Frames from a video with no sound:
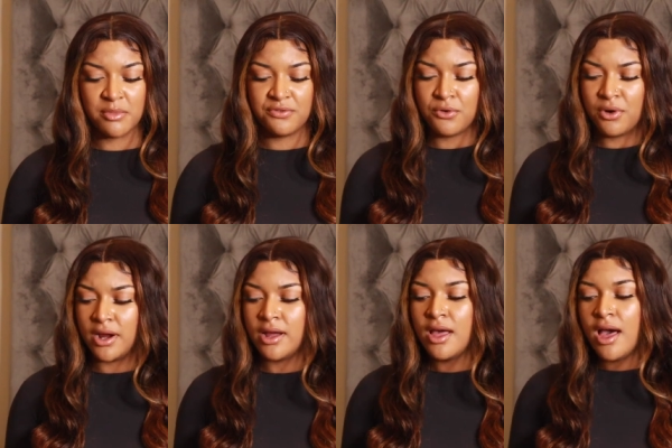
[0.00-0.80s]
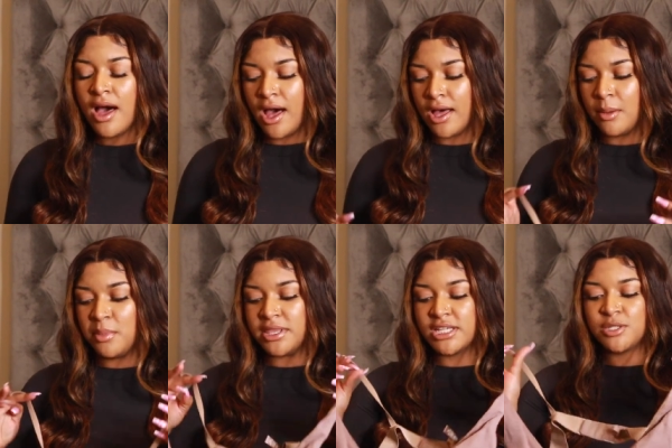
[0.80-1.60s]
before um,
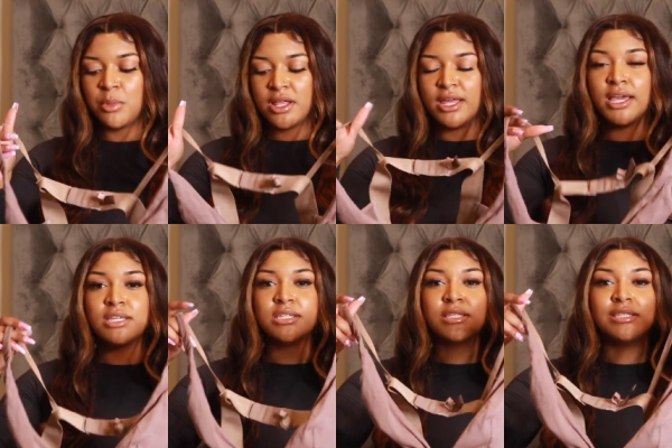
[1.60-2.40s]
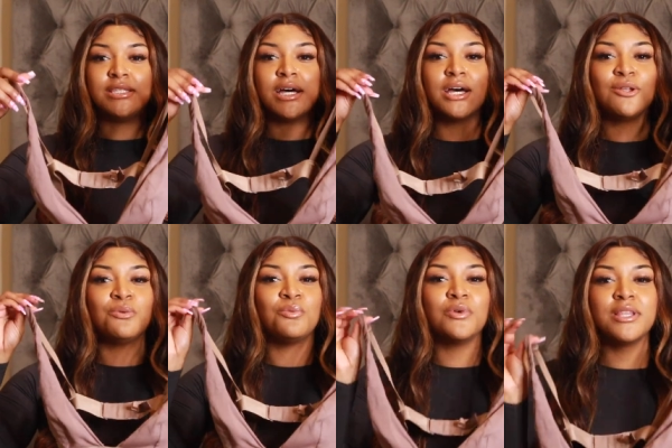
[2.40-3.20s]
but this bralette is just
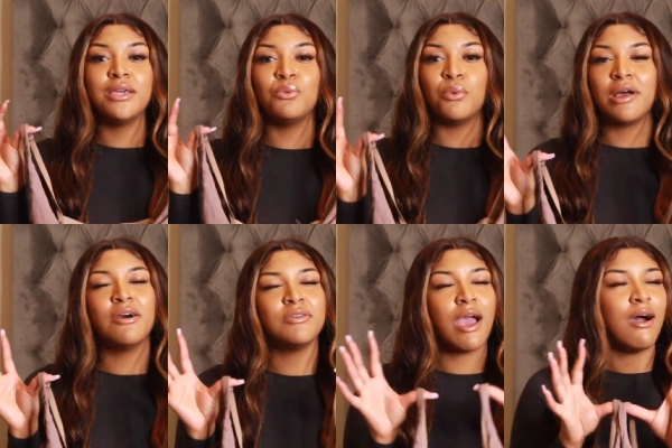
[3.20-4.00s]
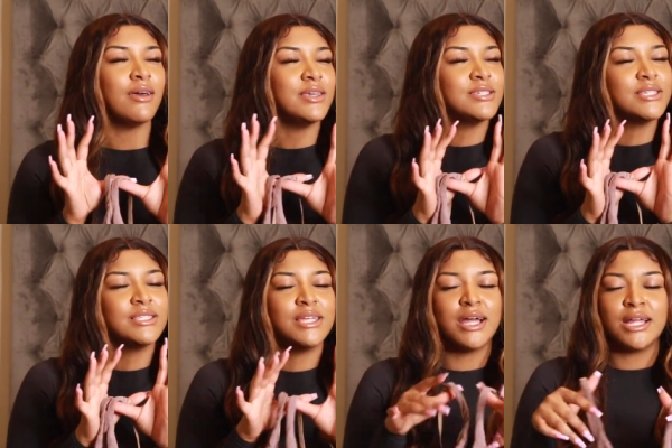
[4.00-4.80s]
done really well y'all it's
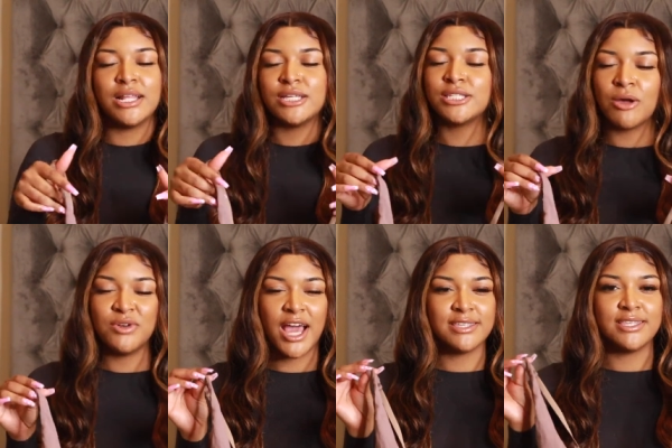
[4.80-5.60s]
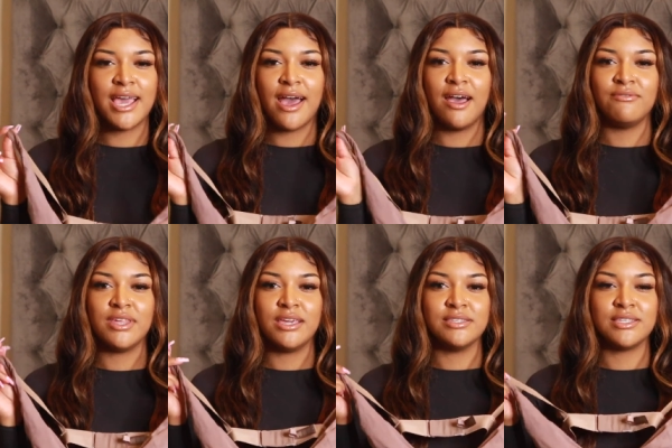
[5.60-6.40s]
just done so nicely i have
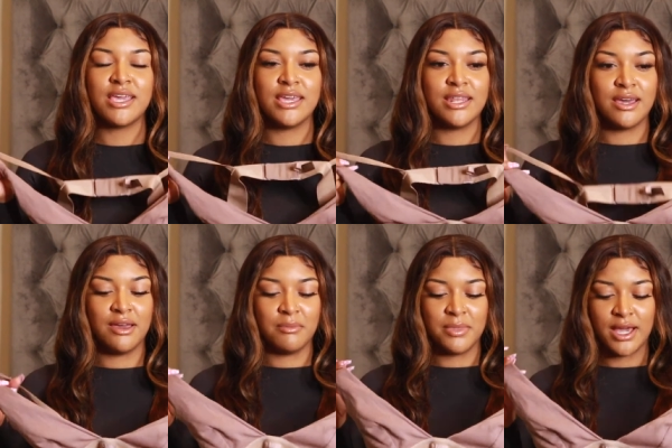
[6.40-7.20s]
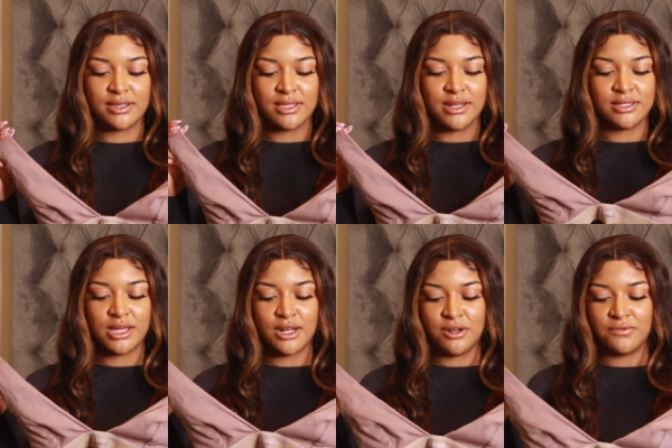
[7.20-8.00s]
these in um, like i said a
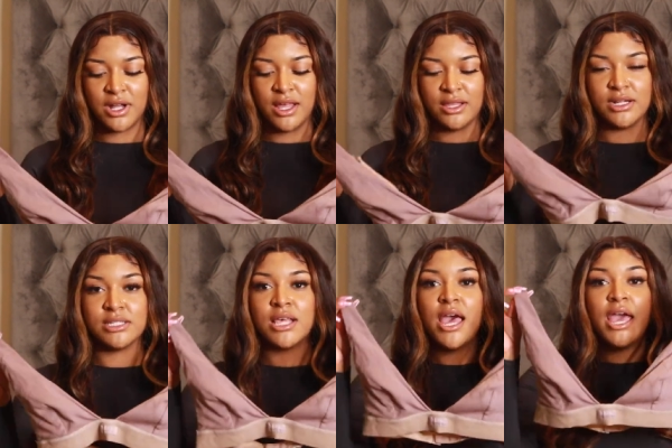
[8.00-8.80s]
ton of different colors